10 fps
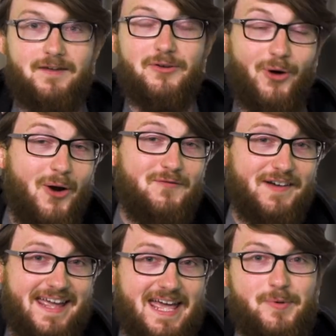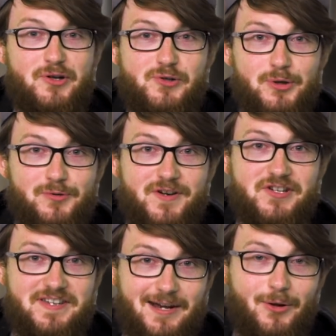You're hopefully here because you want to enrich
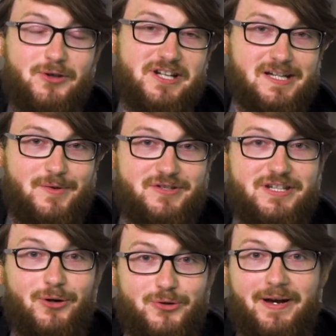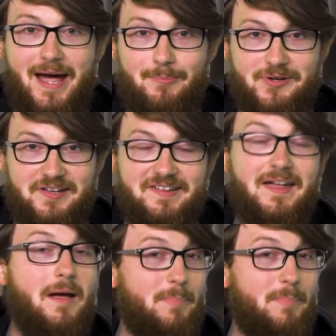the technology community on your campus,